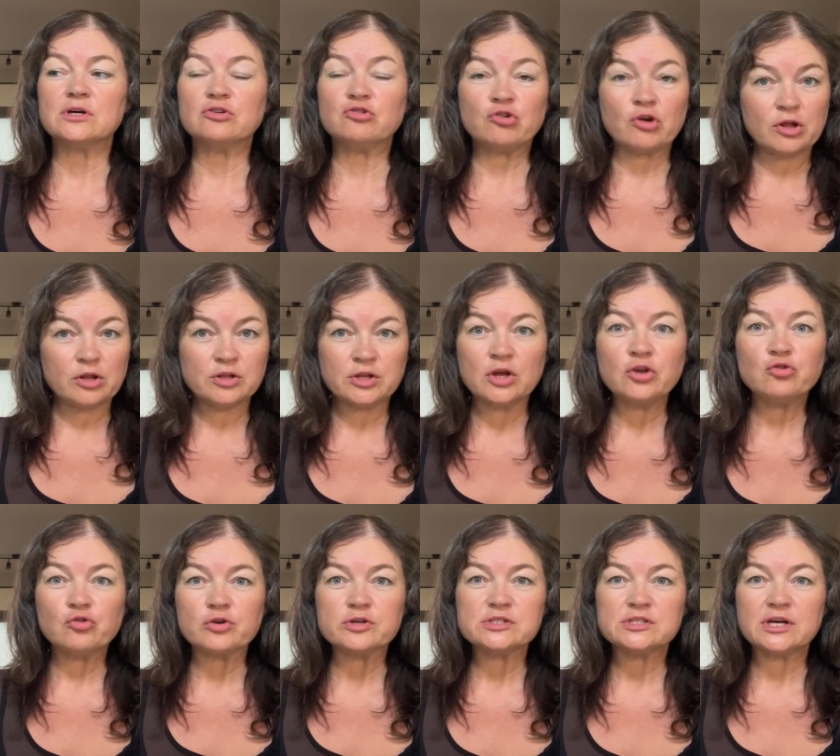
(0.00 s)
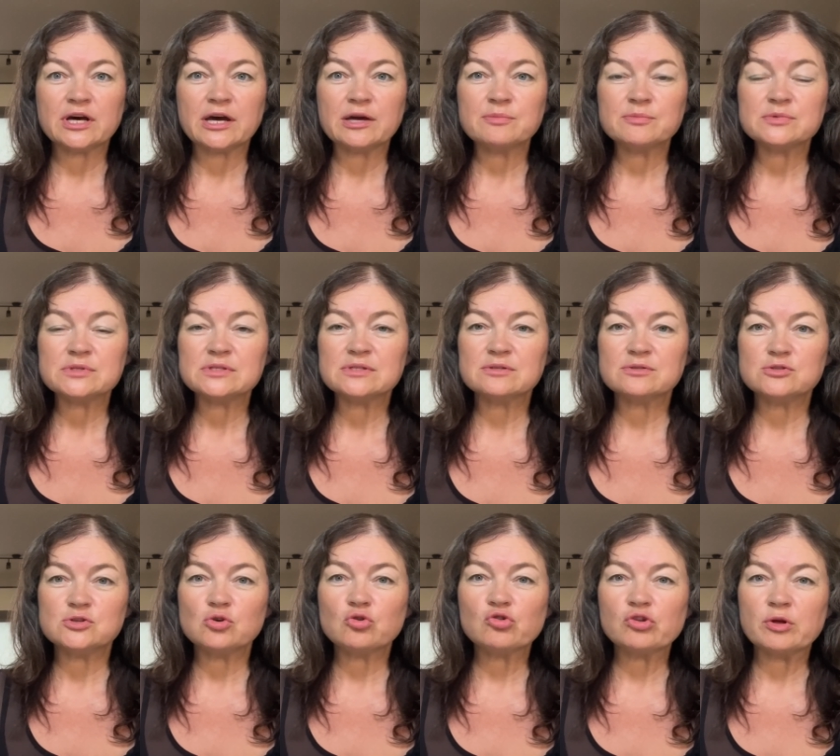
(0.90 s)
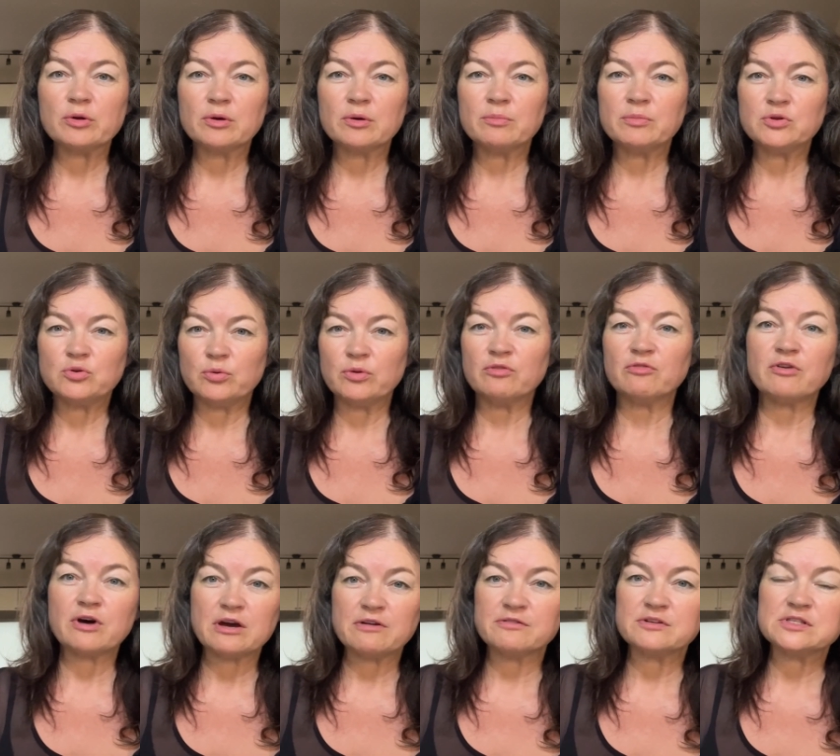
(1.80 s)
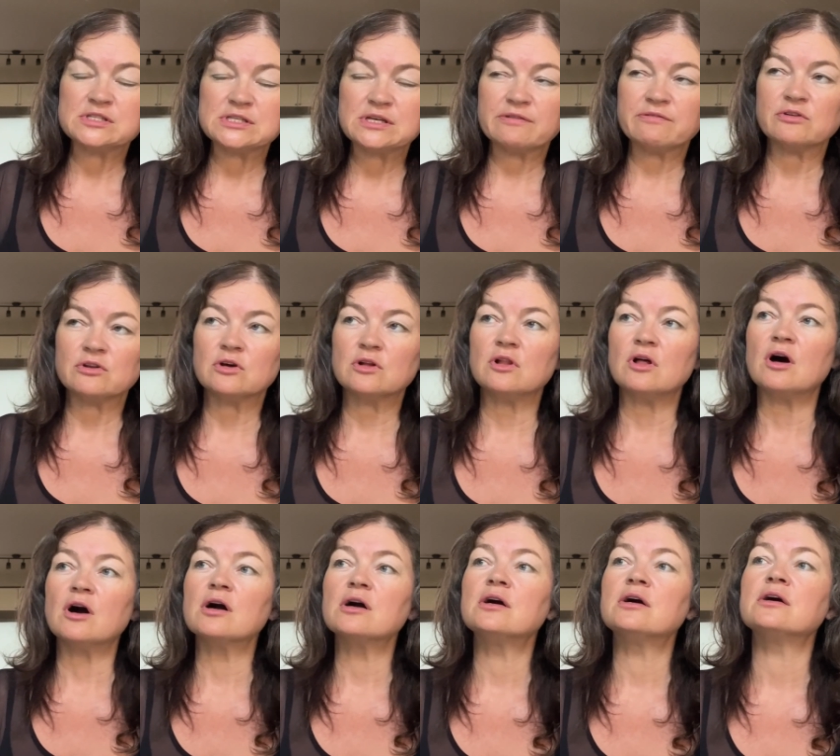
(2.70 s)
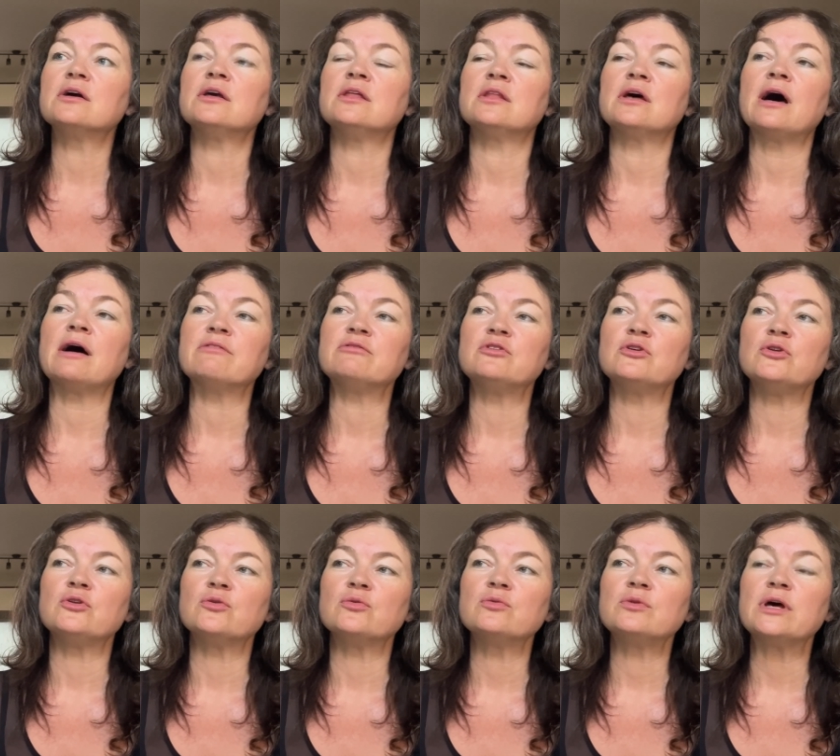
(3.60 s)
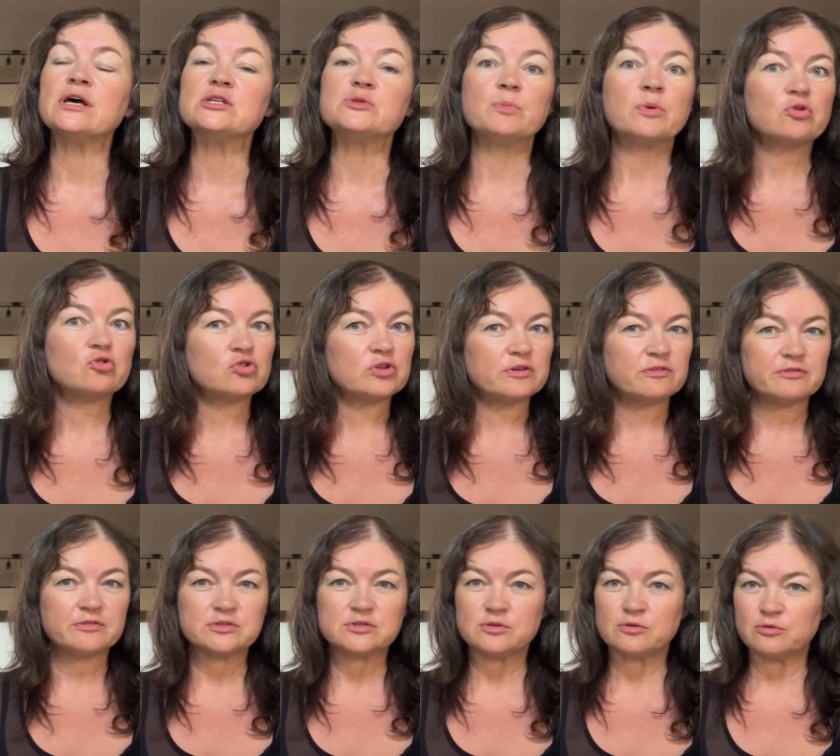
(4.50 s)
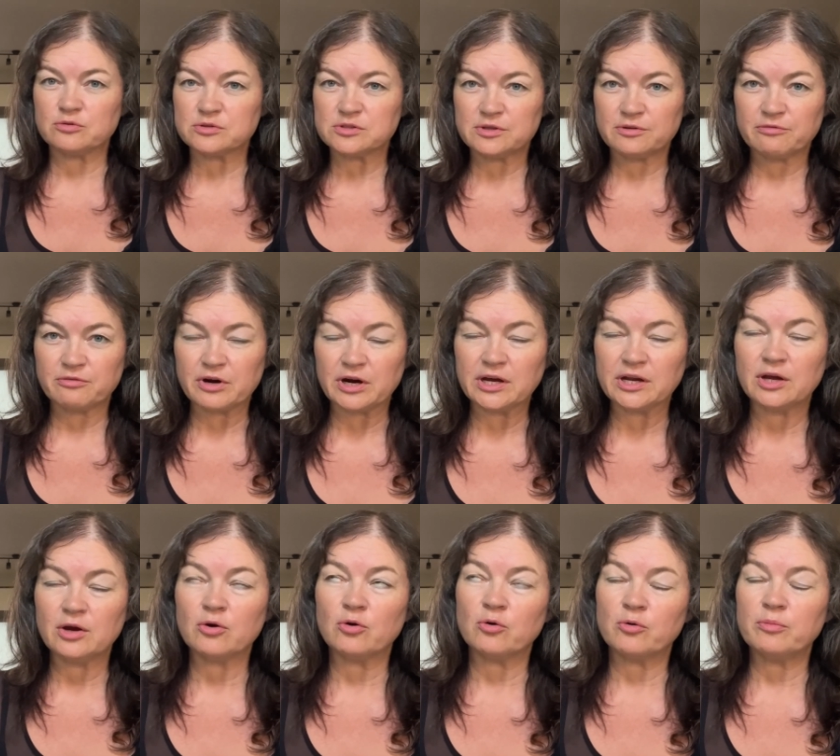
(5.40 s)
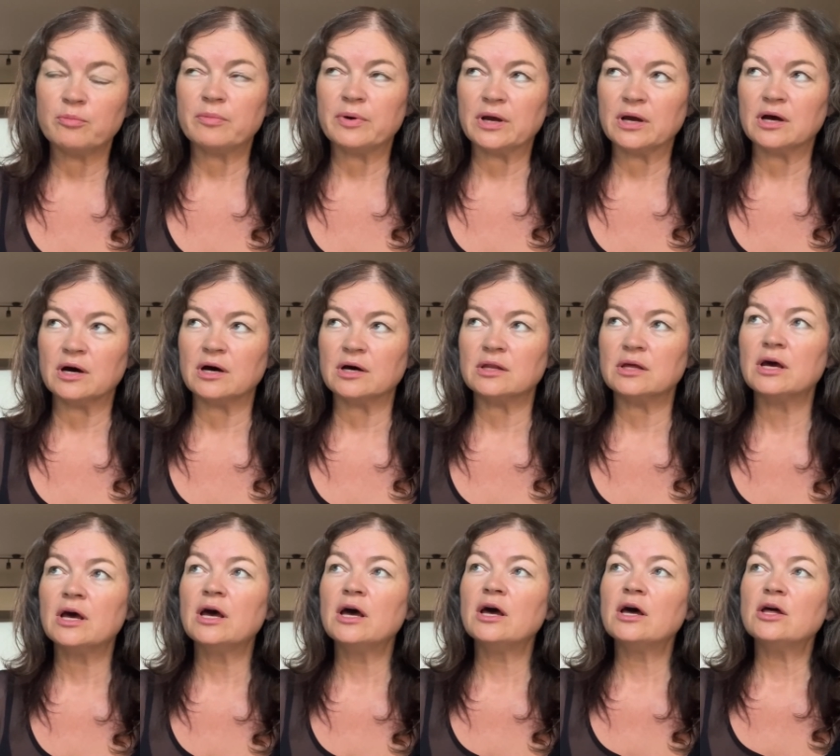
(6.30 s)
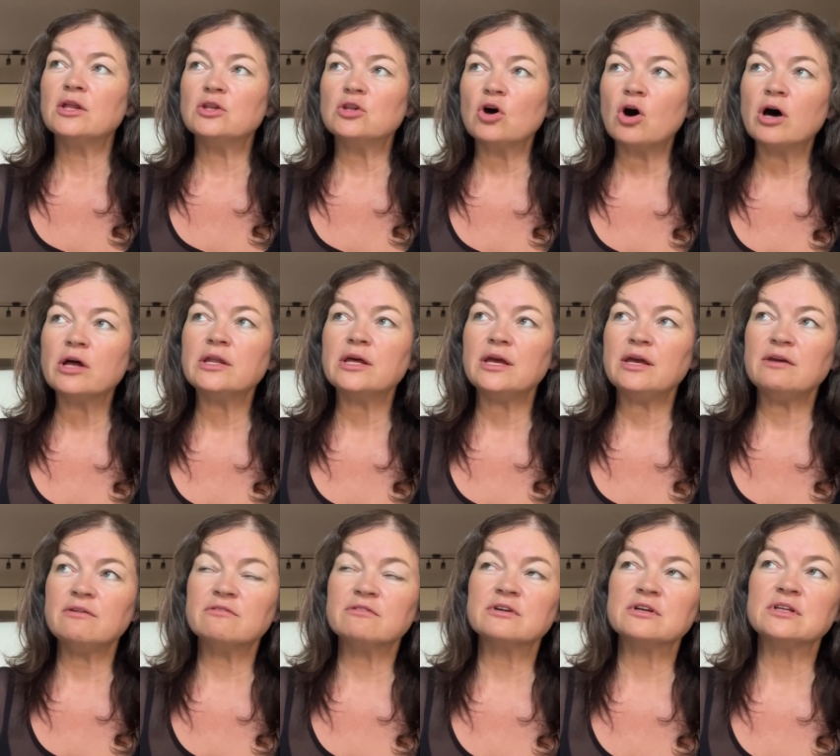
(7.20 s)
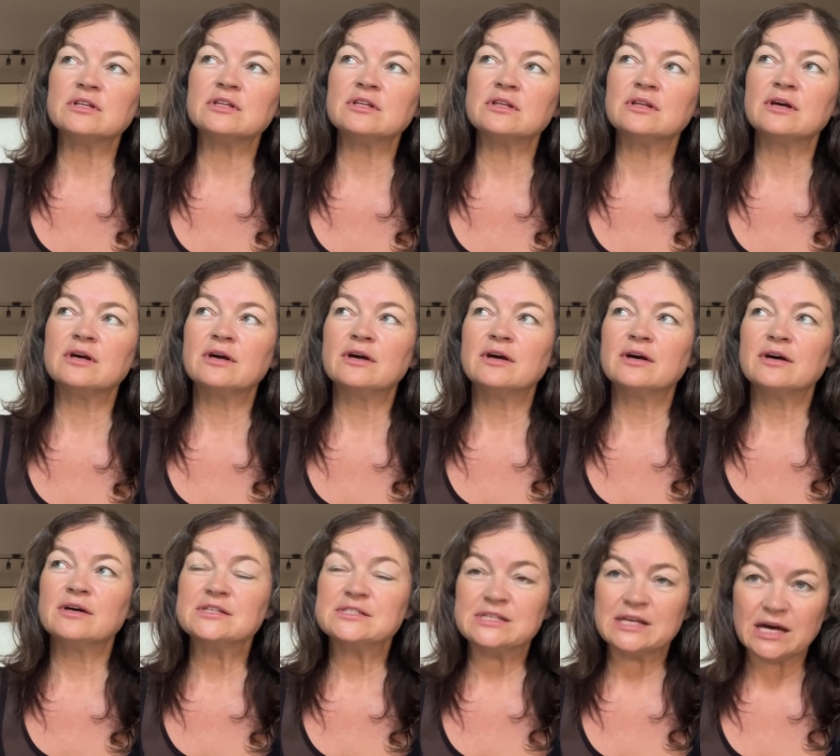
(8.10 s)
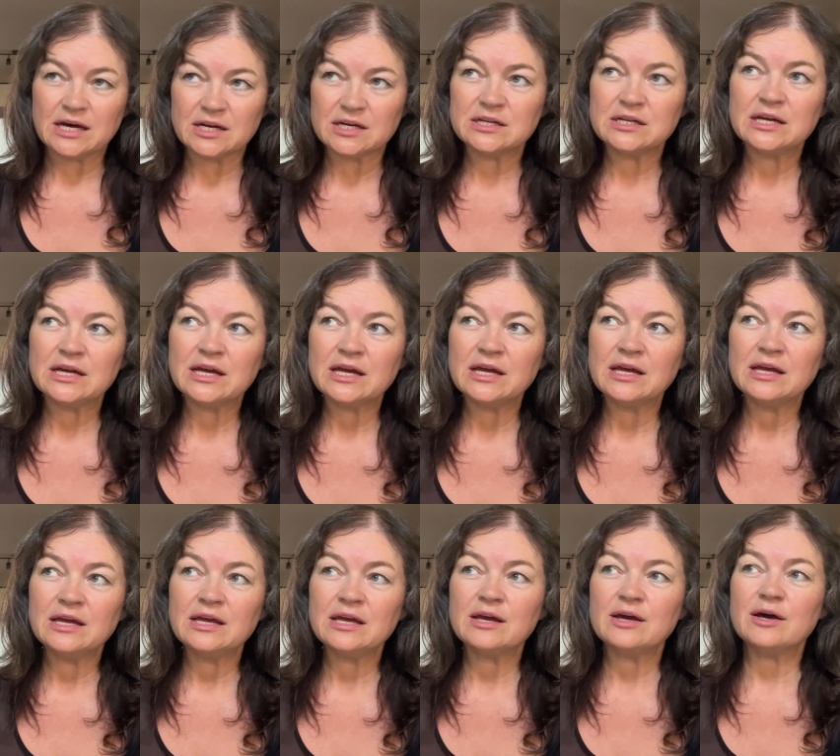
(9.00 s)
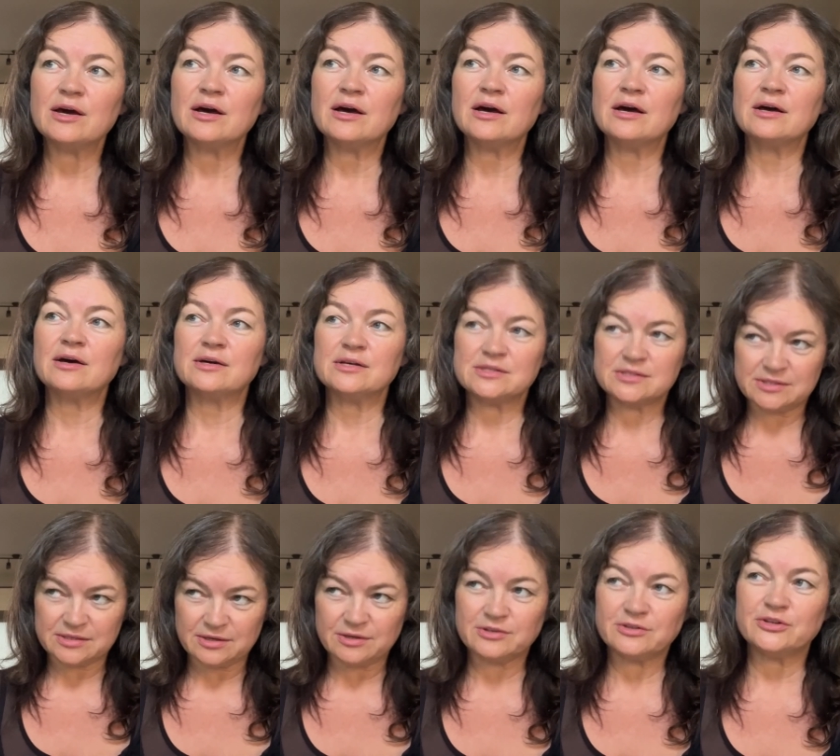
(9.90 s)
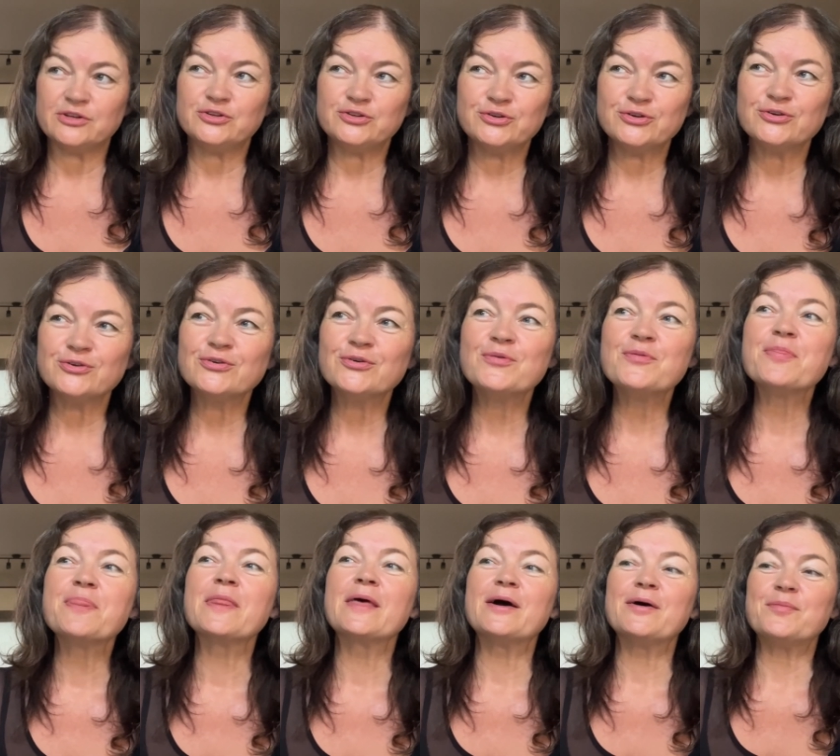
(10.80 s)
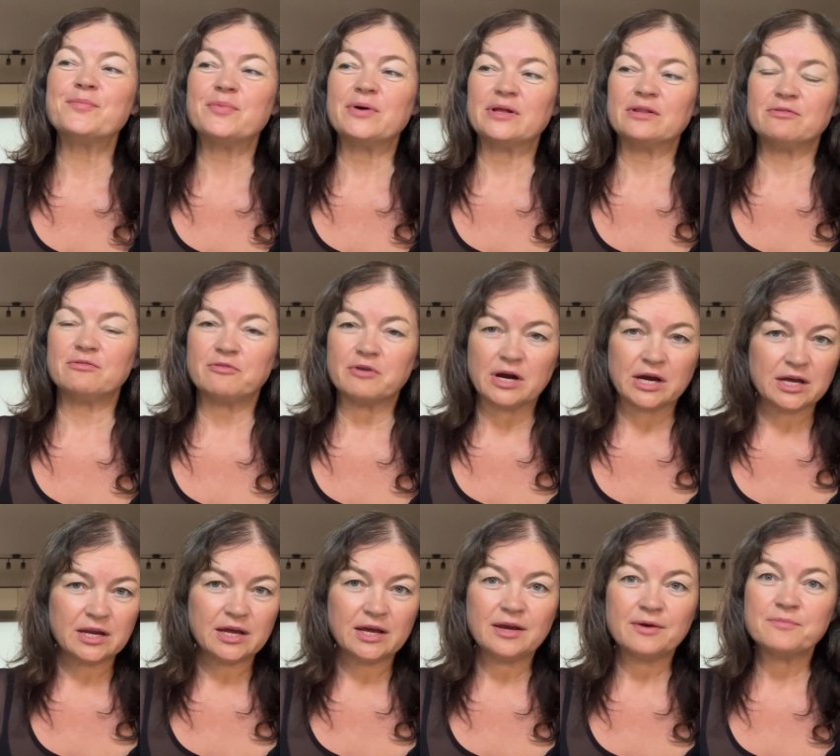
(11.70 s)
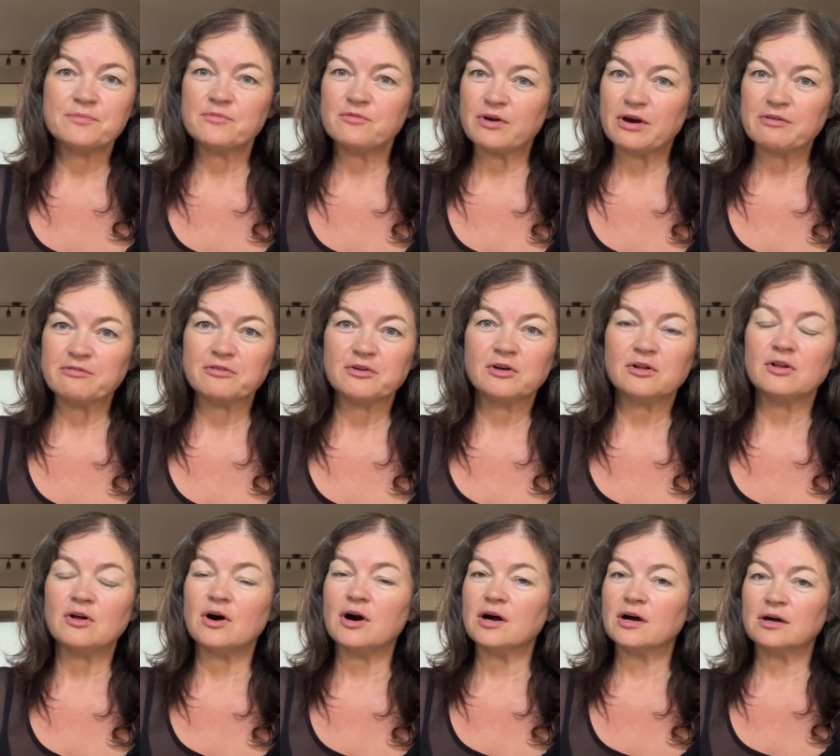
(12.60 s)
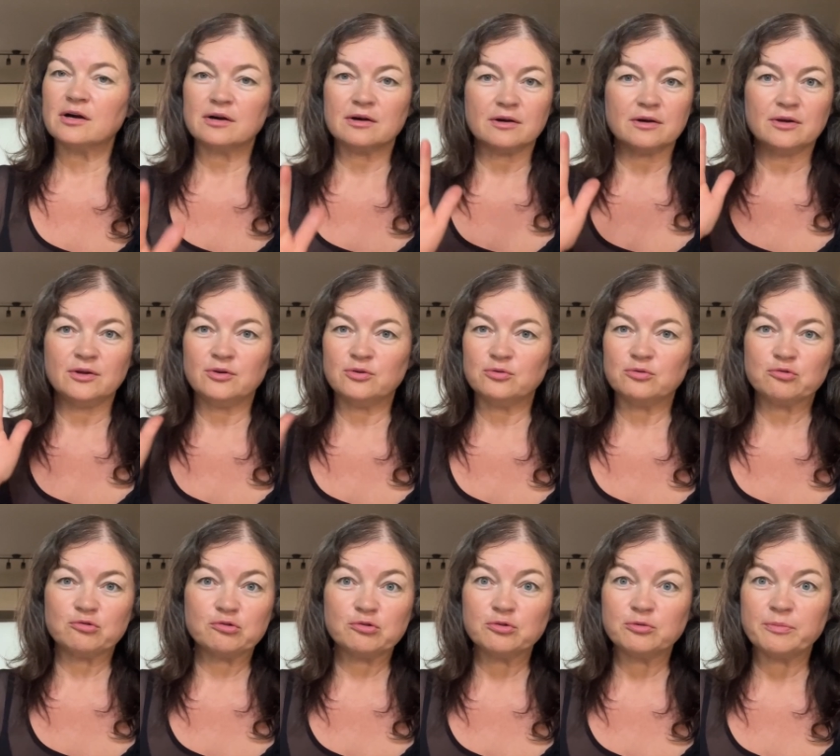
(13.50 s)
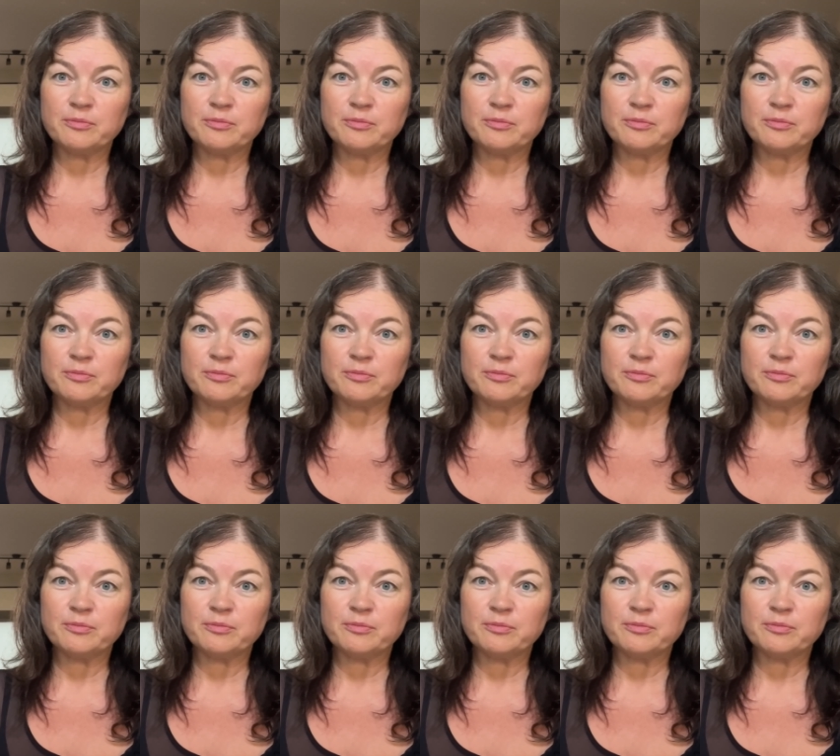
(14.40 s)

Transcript: dangerous times, it's usually between 5 and 7 o'clock in the afternoon, especially if it's Thursday, Friday. Oh my God. Not even Saturday too, but Friday, 5 o'clock, you shoot